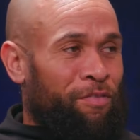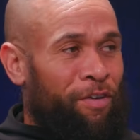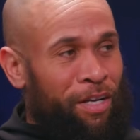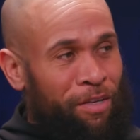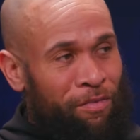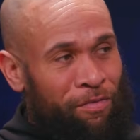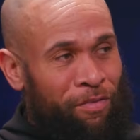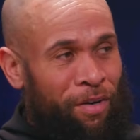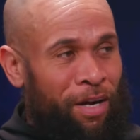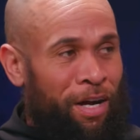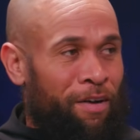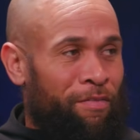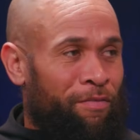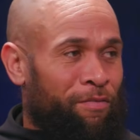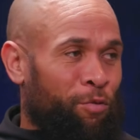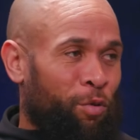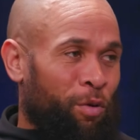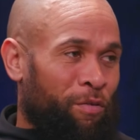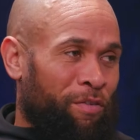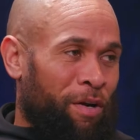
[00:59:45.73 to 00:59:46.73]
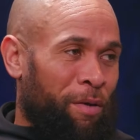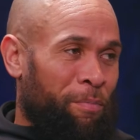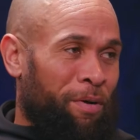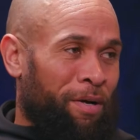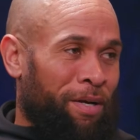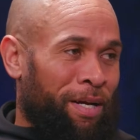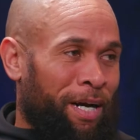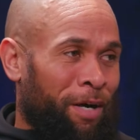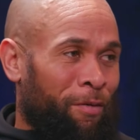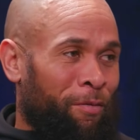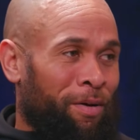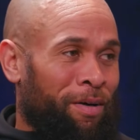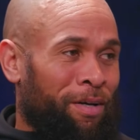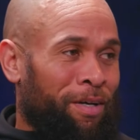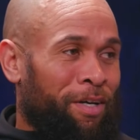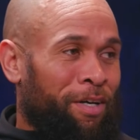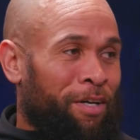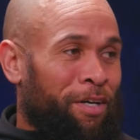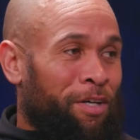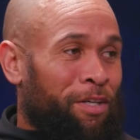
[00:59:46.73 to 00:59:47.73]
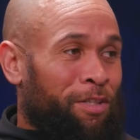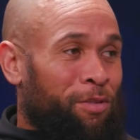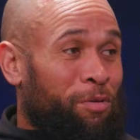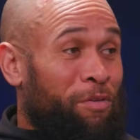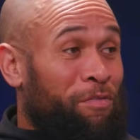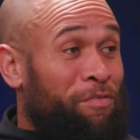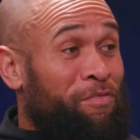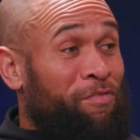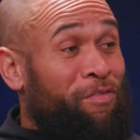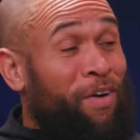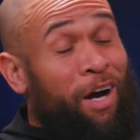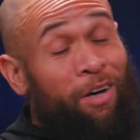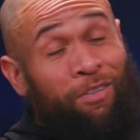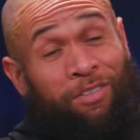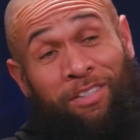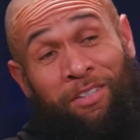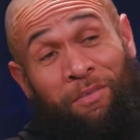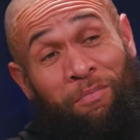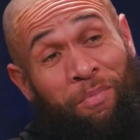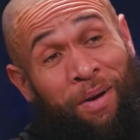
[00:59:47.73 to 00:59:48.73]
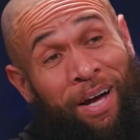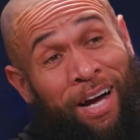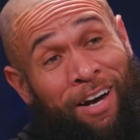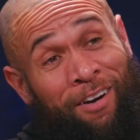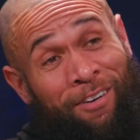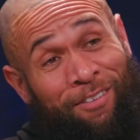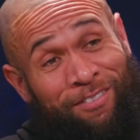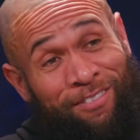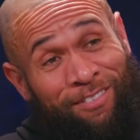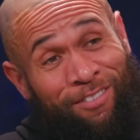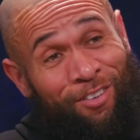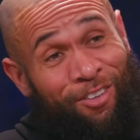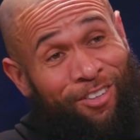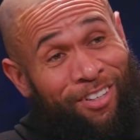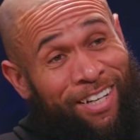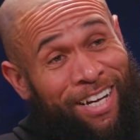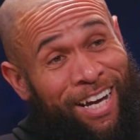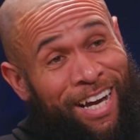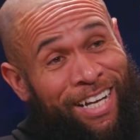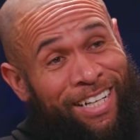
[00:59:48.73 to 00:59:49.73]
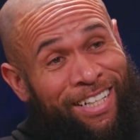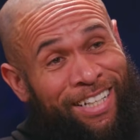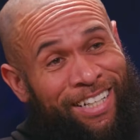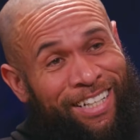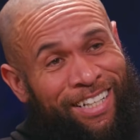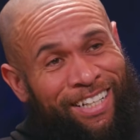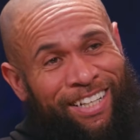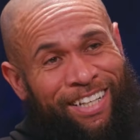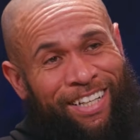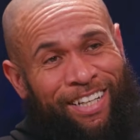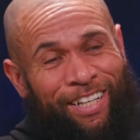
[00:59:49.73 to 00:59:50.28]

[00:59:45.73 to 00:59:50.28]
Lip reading: £35, £45 an hour to £1,000 a pound online.